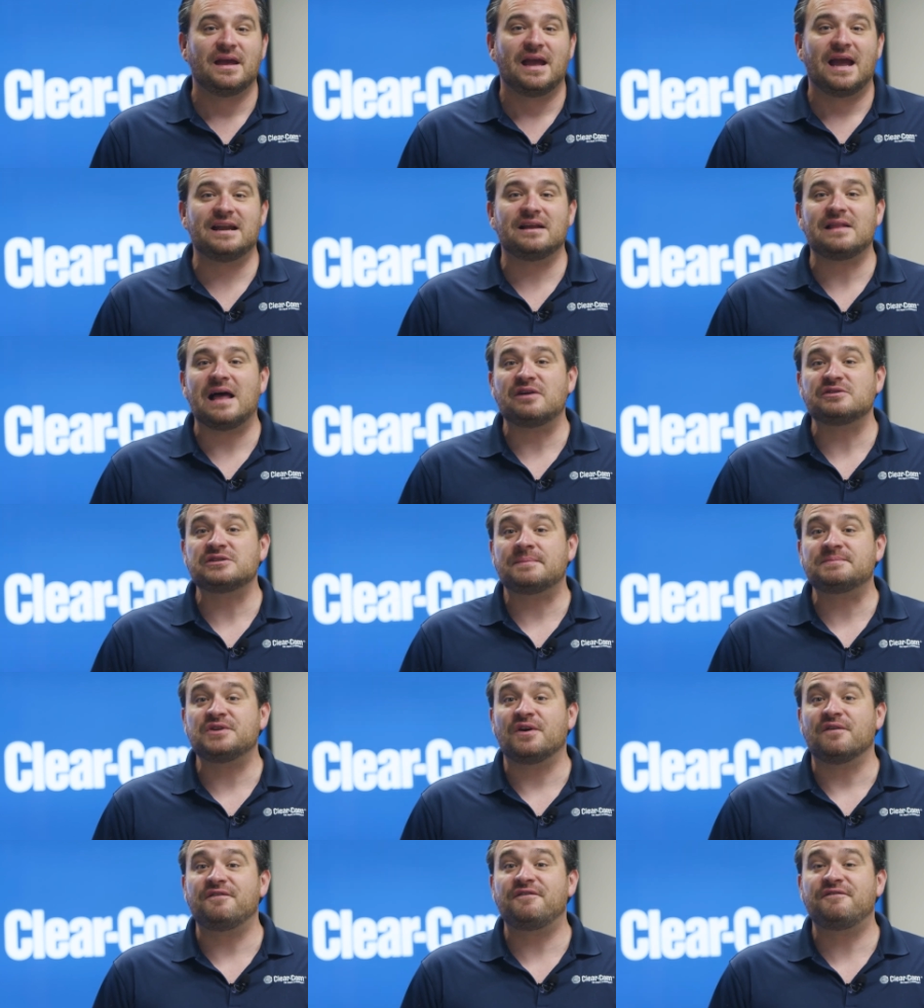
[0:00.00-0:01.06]
and allows up
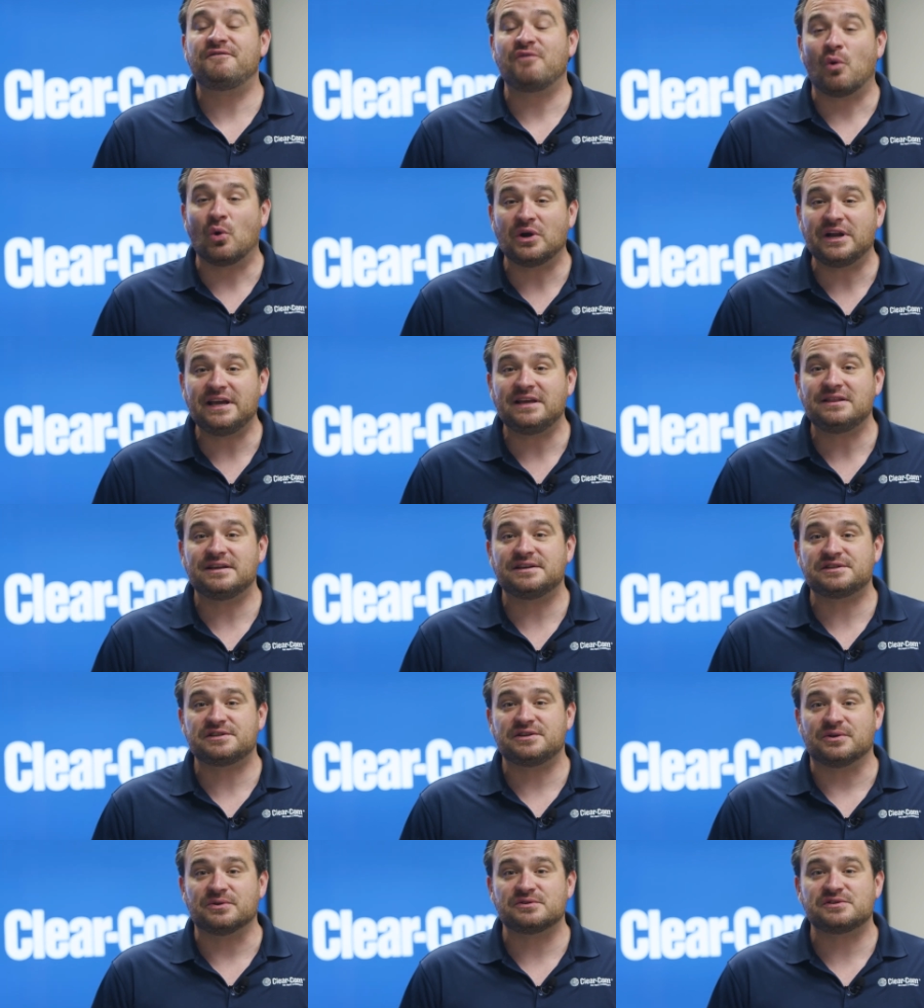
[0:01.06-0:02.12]
to 40
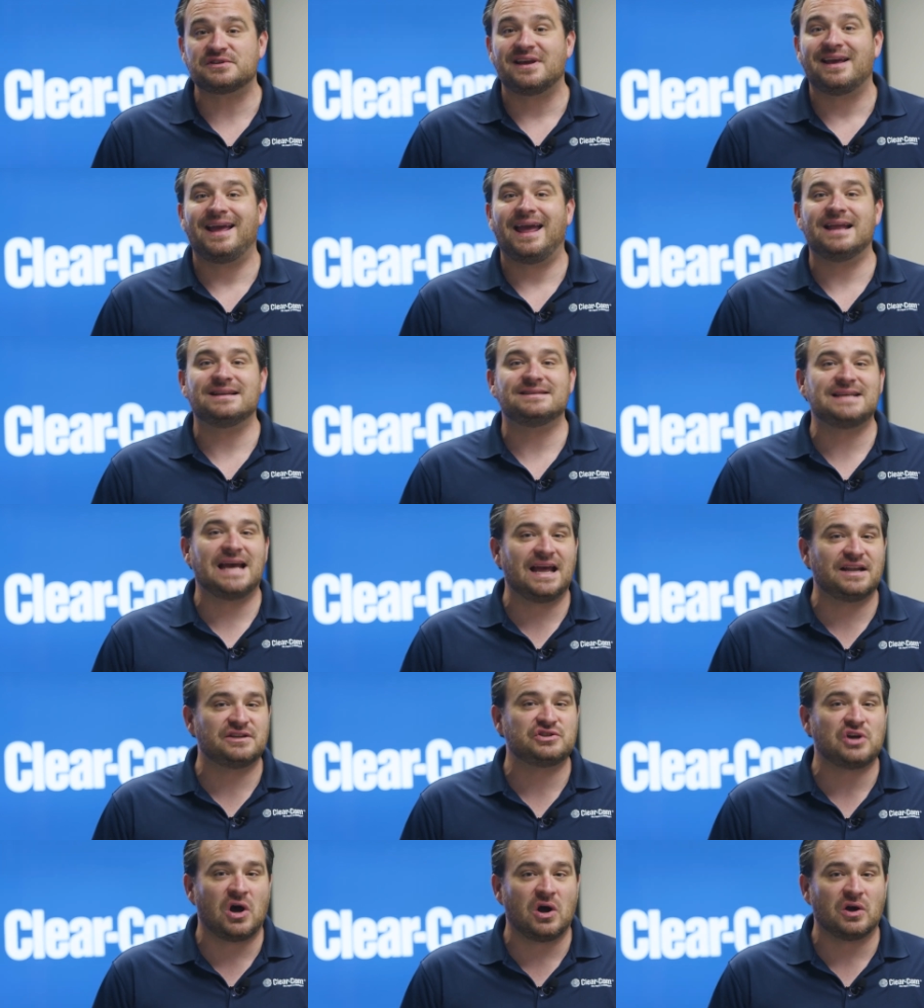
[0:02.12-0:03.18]
listeners and 10
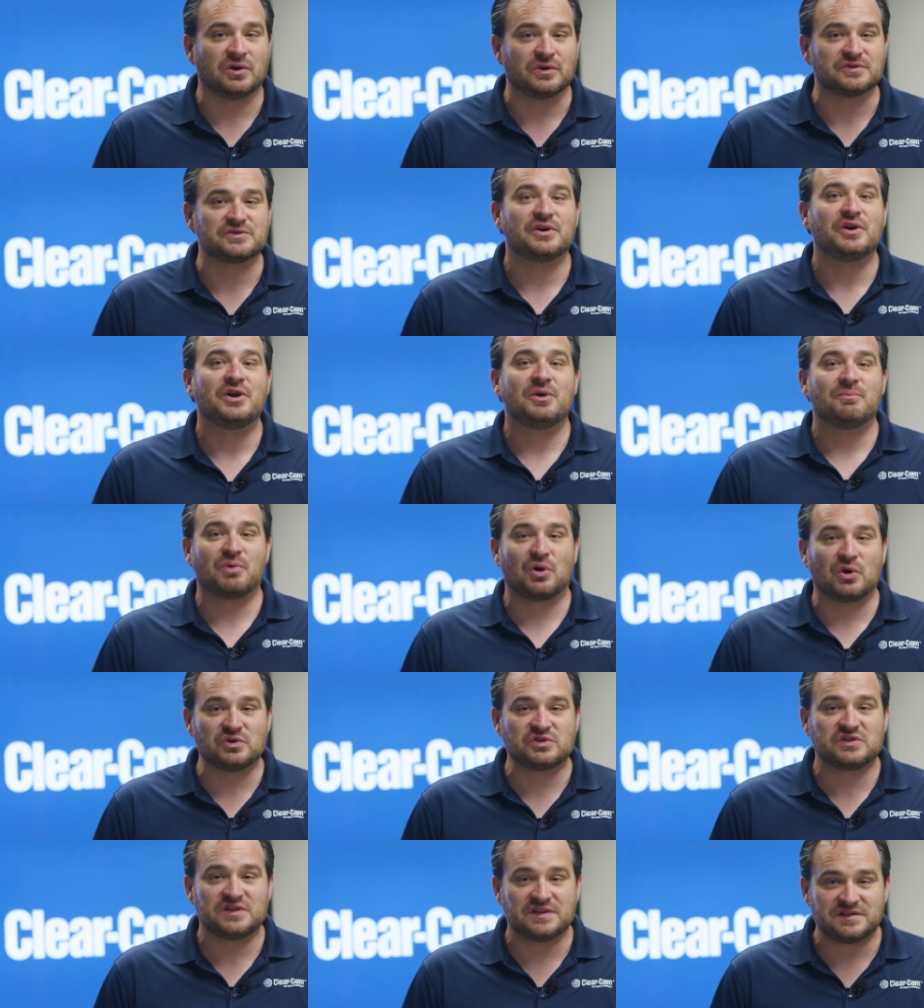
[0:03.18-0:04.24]
talkers per
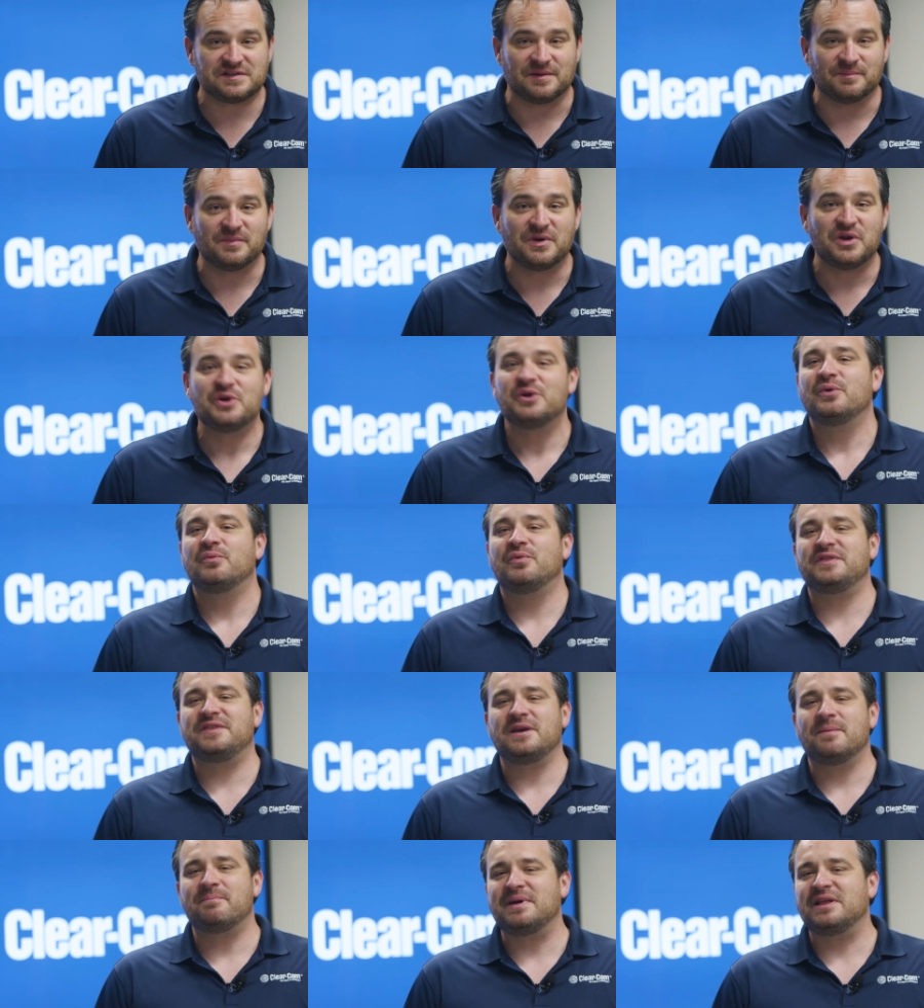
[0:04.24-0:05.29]
system with
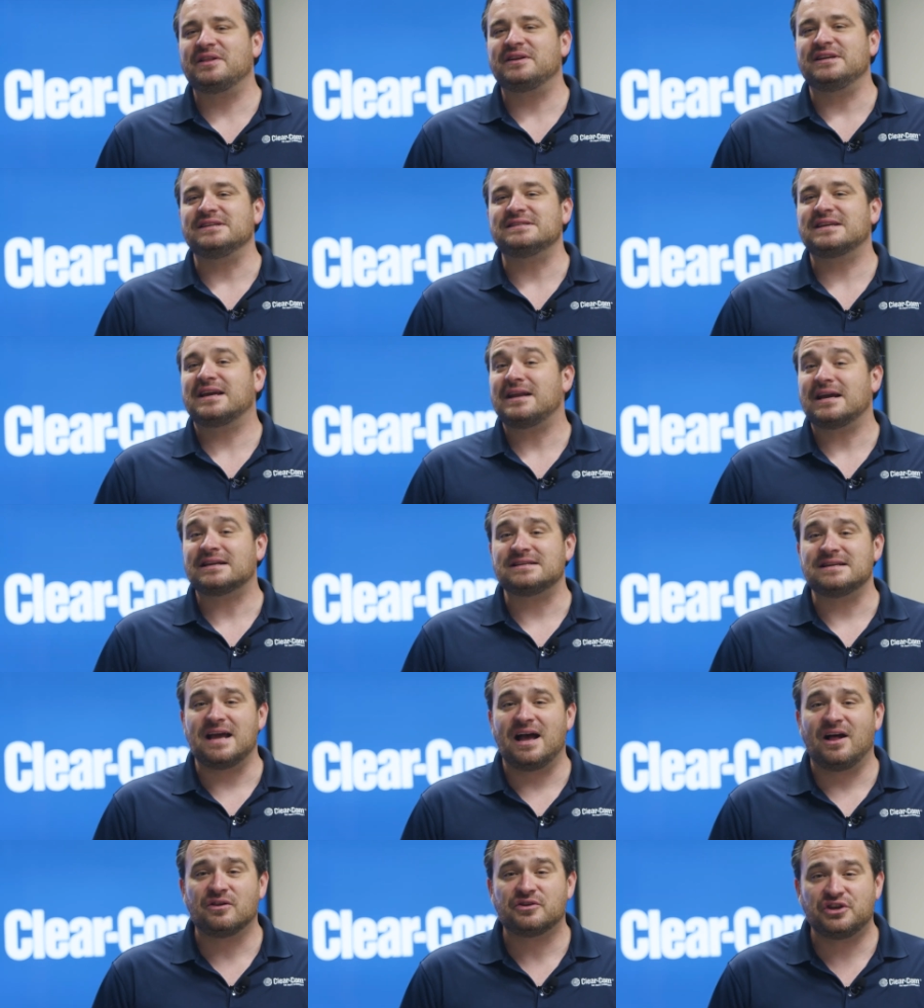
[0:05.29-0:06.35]
the ability to connect an
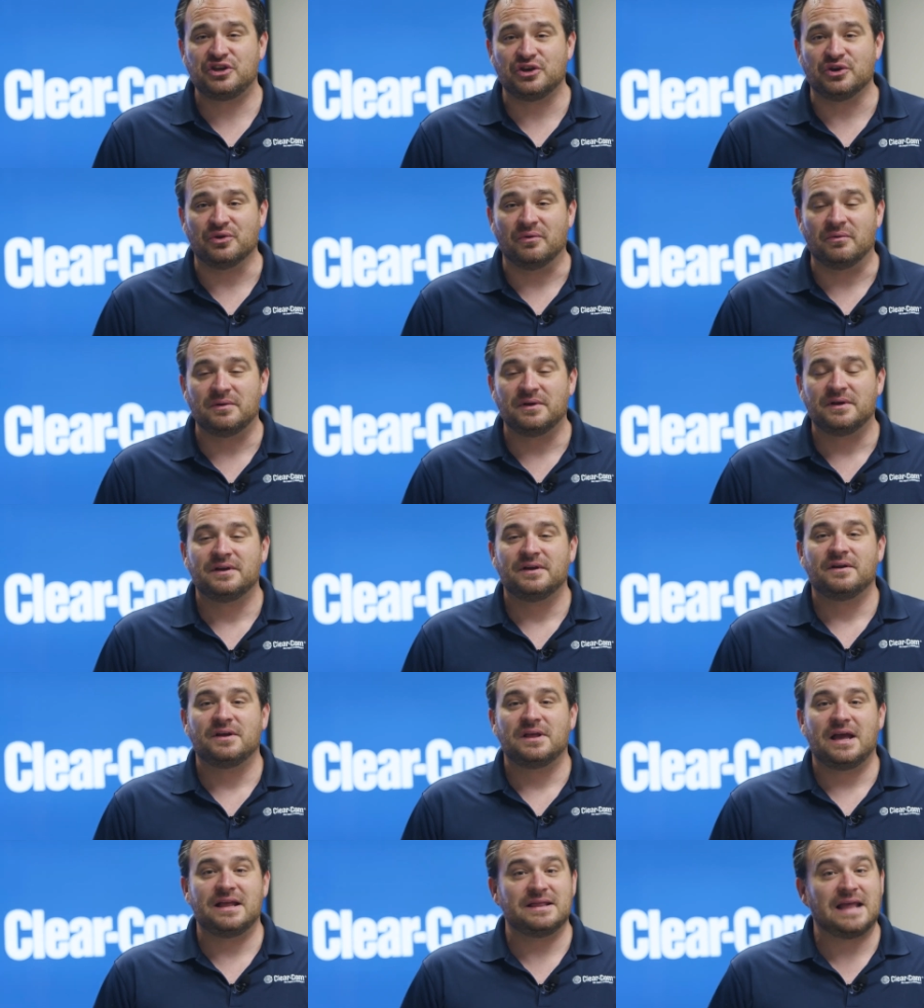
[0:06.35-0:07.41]

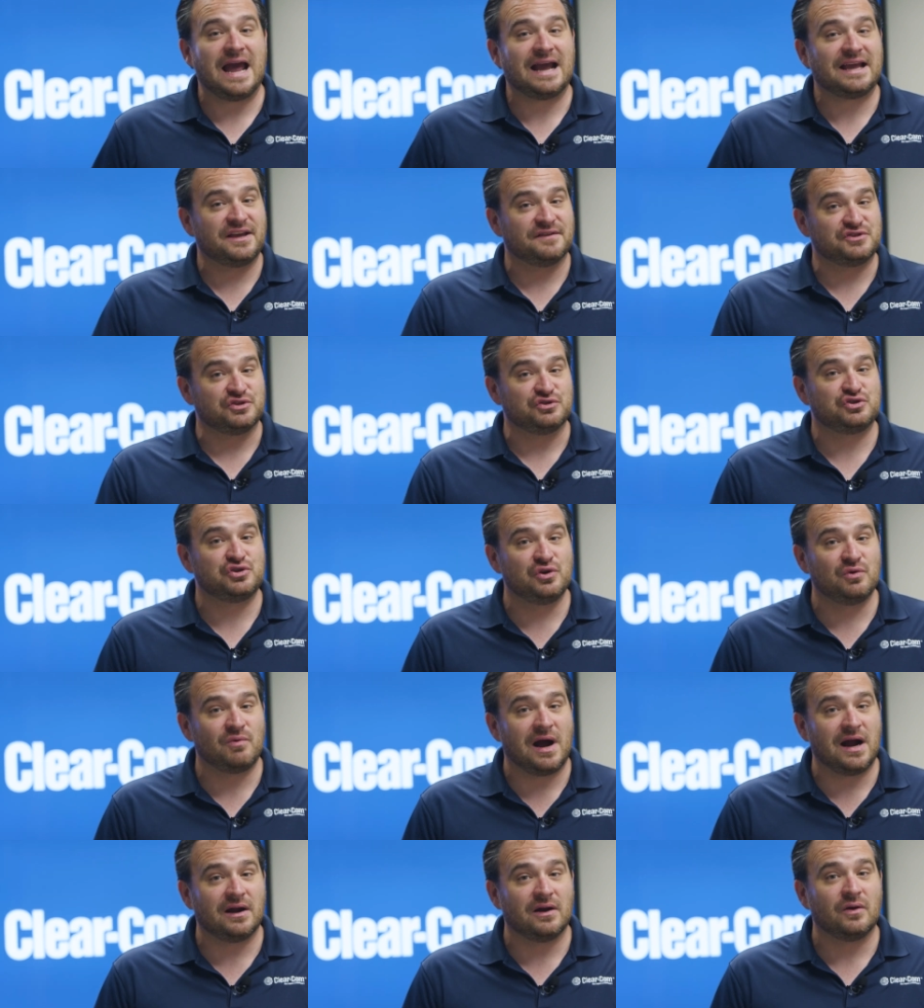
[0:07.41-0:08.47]
LQ, and that gives you two
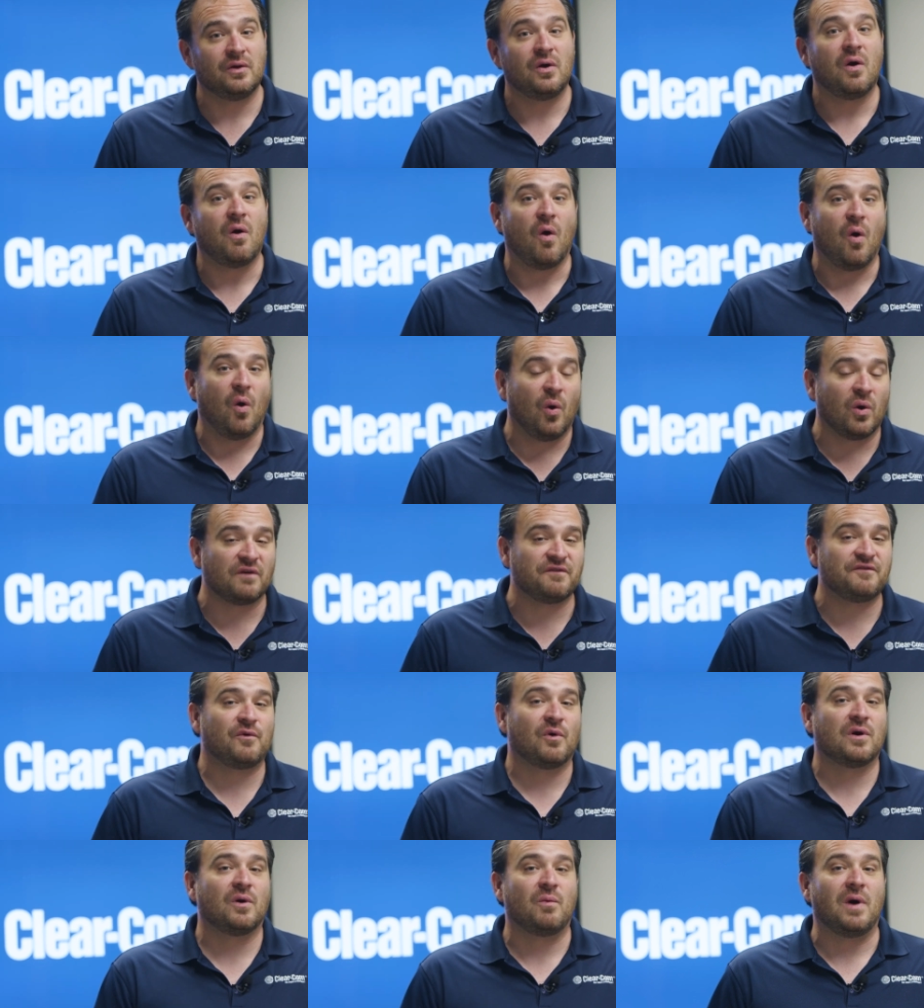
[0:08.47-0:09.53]
wire or
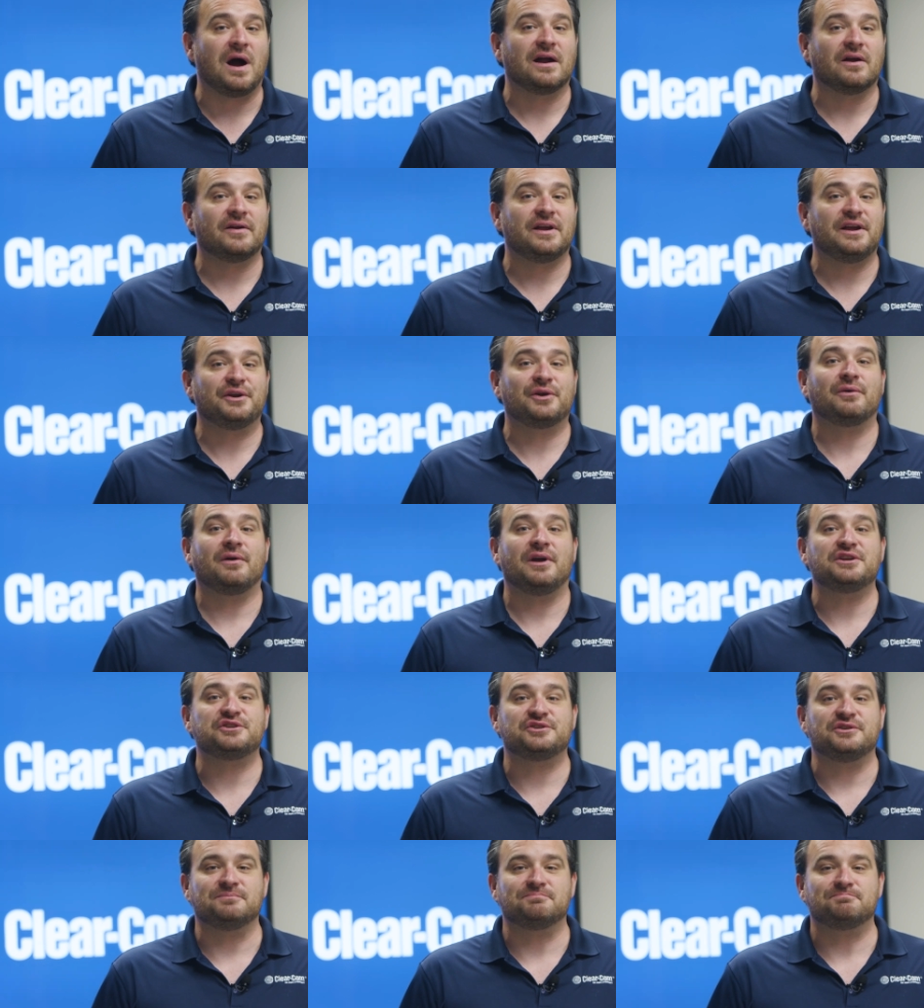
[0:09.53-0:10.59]
four wire
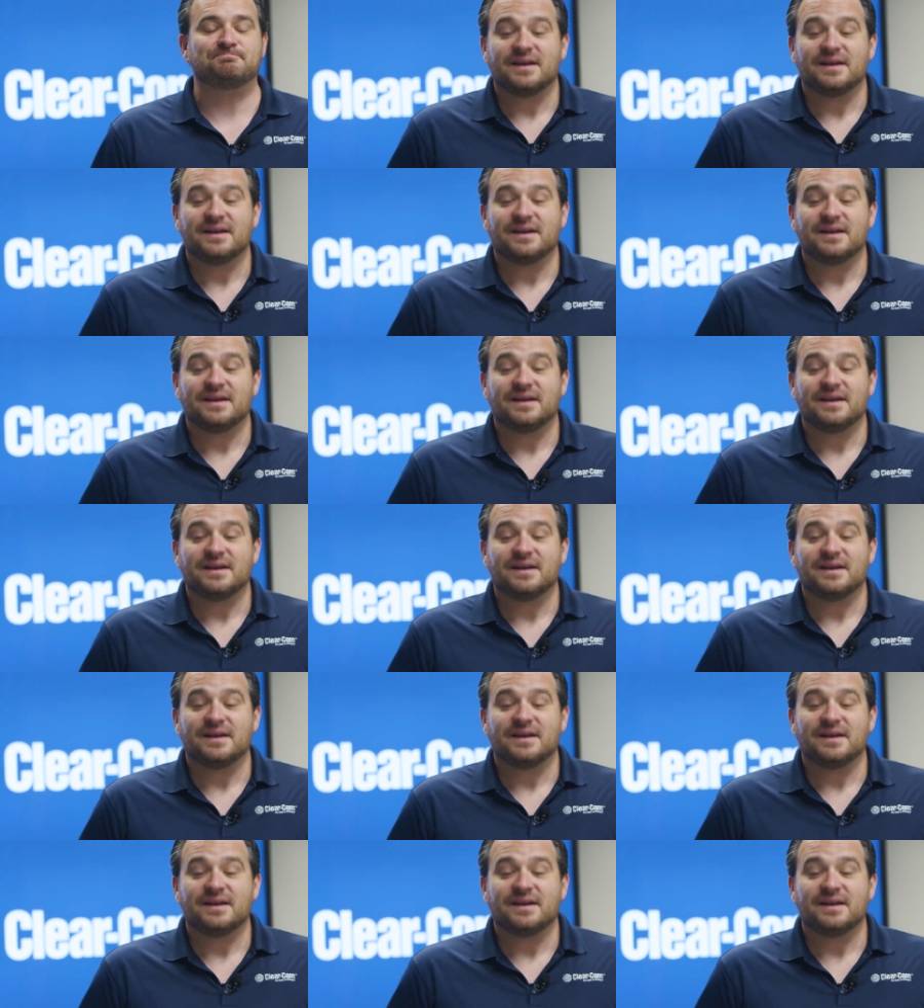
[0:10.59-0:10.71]
integration.